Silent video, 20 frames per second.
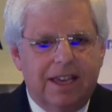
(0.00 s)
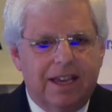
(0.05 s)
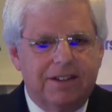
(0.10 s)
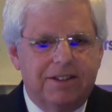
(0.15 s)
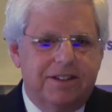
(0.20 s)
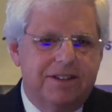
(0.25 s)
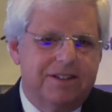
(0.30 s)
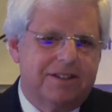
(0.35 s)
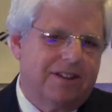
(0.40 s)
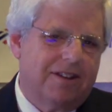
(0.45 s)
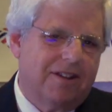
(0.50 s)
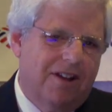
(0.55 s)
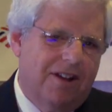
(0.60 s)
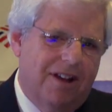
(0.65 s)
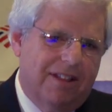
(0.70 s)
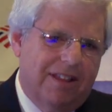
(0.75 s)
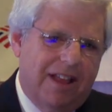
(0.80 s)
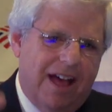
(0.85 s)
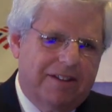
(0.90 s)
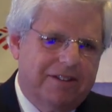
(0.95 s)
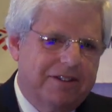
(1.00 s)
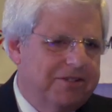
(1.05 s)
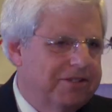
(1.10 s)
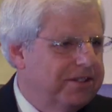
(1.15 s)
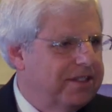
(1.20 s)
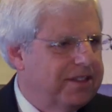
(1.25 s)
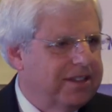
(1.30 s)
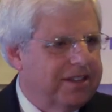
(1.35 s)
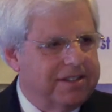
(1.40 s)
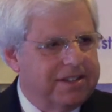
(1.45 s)
And she said, a lot of
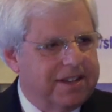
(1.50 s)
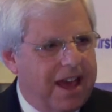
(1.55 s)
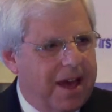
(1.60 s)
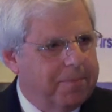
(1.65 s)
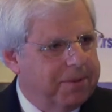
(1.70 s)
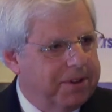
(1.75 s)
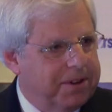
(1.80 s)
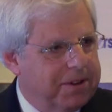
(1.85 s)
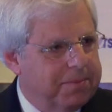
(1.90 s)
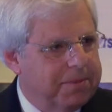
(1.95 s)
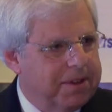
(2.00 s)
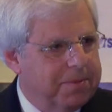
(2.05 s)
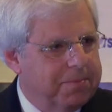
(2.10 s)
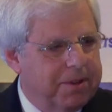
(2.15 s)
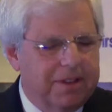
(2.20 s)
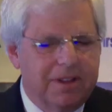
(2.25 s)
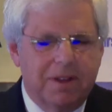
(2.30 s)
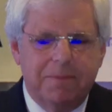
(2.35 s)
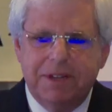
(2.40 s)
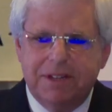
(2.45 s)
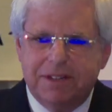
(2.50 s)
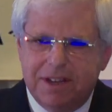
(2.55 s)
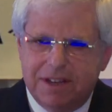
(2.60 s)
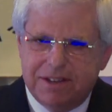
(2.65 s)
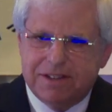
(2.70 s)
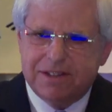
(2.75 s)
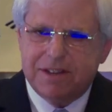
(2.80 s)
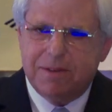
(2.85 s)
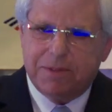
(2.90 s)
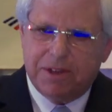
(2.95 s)
good things happened to me, but let me tell
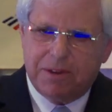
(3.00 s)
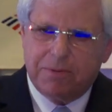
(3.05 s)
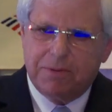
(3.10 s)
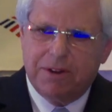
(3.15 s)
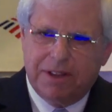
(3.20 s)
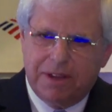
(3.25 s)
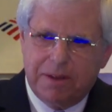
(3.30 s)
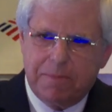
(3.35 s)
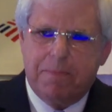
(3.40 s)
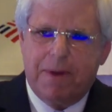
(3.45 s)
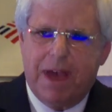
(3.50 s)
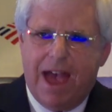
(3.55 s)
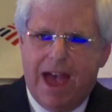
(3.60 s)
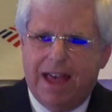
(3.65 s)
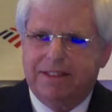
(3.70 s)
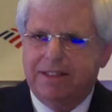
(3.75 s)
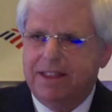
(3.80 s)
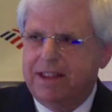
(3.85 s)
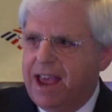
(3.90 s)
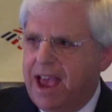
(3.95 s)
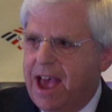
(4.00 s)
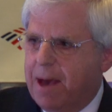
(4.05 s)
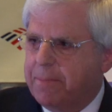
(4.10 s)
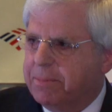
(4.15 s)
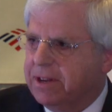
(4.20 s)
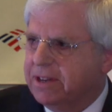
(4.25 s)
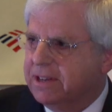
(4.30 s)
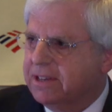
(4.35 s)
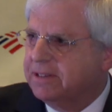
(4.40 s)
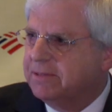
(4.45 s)
you something really bad that
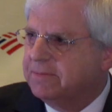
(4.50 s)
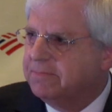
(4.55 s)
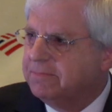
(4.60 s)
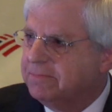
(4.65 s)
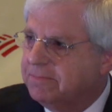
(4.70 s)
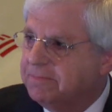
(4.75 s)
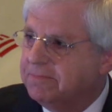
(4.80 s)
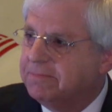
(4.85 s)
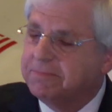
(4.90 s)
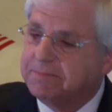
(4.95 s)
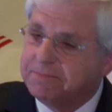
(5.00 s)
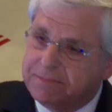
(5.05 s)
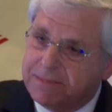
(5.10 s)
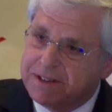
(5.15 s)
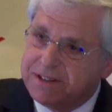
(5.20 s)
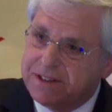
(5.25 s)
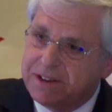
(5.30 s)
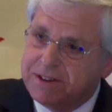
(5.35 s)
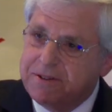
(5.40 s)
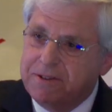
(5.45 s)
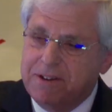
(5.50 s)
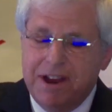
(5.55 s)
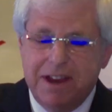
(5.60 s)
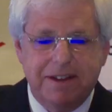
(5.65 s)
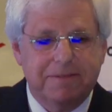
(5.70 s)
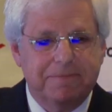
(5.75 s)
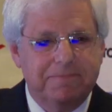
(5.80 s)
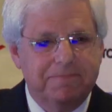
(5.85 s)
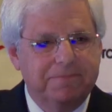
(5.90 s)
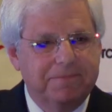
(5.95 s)
happened. And I said,
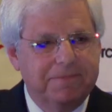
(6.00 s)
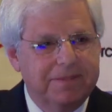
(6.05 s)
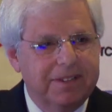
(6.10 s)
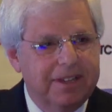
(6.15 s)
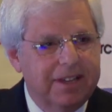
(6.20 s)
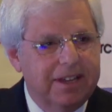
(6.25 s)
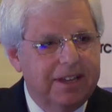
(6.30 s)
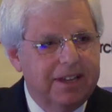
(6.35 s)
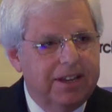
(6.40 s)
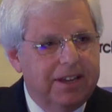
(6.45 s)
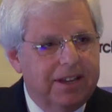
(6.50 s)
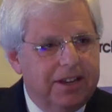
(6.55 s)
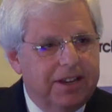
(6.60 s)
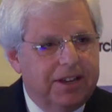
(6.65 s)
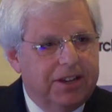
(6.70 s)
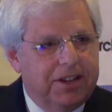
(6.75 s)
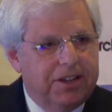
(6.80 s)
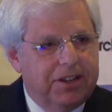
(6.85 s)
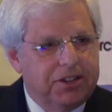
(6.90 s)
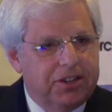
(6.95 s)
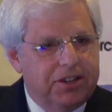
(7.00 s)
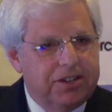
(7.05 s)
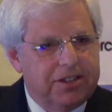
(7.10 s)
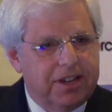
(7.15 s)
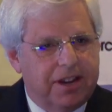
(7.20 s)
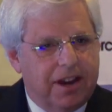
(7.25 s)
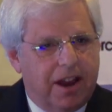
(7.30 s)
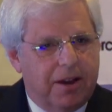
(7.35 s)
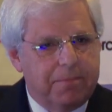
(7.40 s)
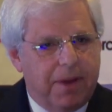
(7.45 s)
great. She
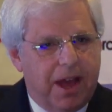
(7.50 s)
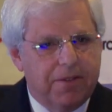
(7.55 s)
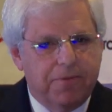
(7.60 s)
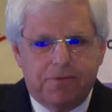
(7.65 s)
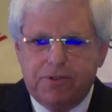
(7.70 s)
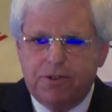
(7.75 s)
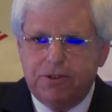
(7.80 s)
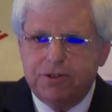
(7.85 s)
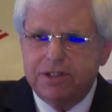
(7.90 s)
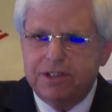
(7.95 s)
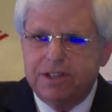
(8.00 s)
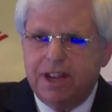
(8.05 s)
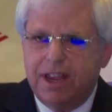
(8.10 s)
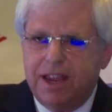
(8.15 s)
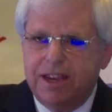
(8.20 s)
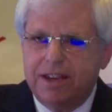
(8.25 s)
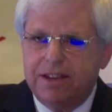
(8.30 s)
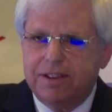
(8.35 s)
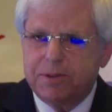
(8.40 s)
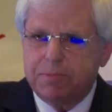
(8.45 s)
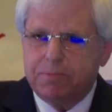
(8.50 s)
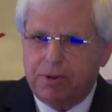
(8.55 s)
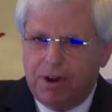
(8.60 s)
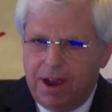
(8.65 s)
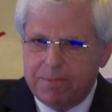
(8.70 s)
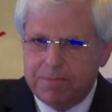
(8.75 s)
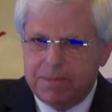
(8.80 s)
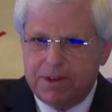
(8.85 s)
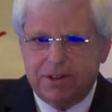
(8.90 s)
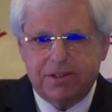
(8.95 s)
said, on my first day as
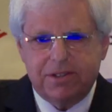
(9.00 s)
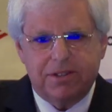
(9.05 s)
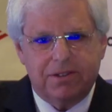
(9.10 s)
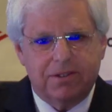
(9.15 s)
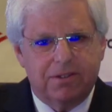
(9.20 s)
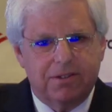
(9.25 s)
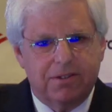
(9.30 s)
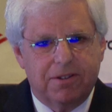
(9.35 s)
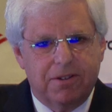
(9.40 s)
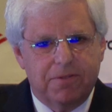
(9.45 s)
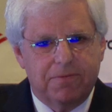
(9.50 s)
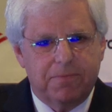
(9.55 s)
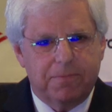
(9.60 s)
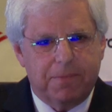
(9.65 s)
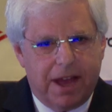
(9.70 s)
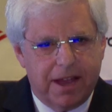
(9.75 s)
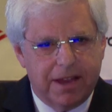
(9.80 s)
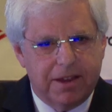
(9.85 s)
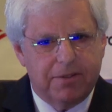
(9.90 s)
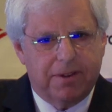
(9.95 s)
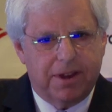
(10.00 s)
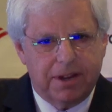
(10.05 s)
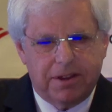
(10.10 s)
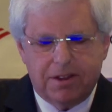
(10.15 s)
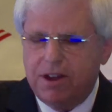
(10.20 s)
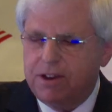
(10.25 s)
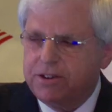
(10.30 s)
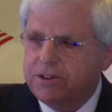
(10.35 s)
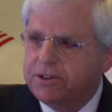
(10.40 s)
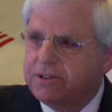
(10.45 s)
Prime Minister of my great
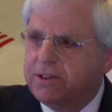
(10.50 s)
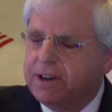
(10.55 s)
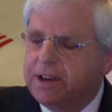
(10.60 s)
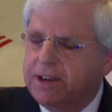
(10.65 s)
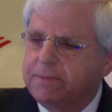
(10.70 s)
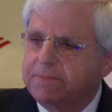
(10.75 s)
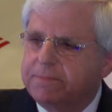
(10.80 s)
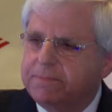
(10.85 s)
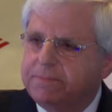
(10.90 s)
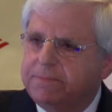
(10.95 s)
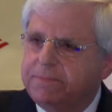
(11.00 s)
country,